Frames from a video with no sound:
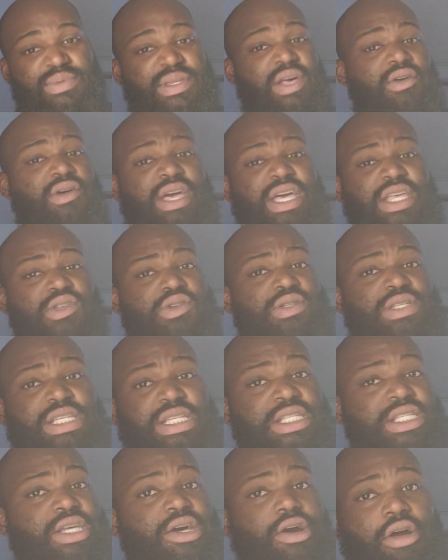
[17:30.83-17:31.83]
But don't get to us;
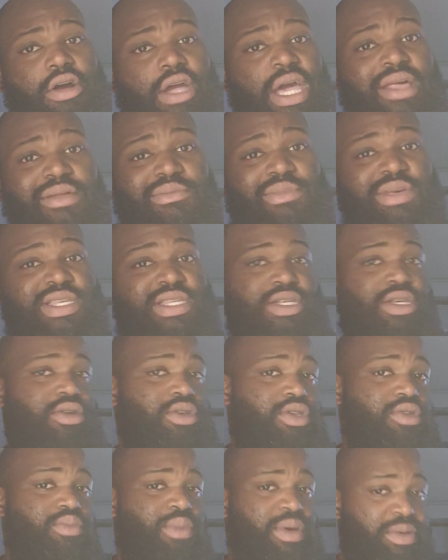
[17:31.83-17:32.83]
these still are enemies, so
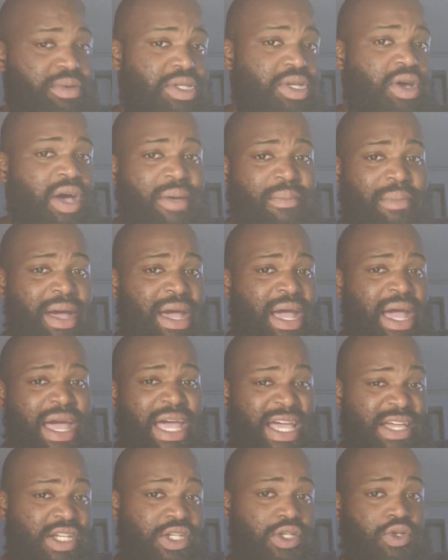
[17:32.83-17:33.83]
you might
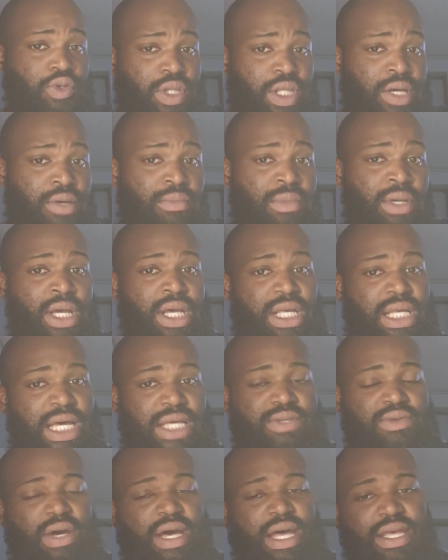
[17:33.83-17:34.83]
have issues with them.
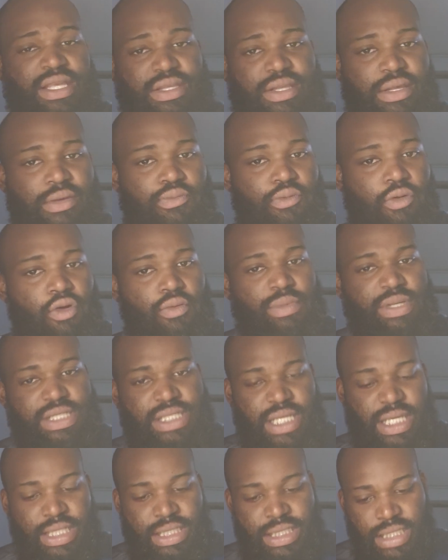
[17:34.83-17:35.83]
That's why the Romans
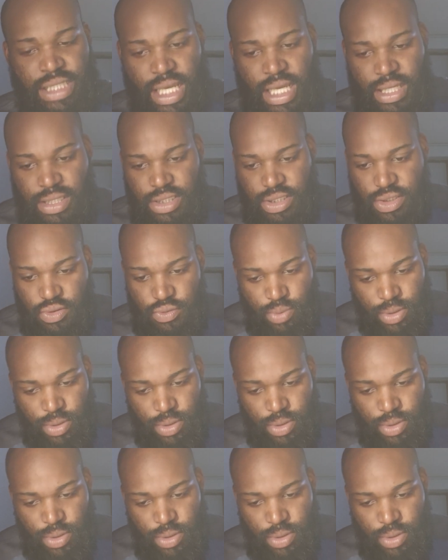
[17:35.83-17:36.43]
says that too.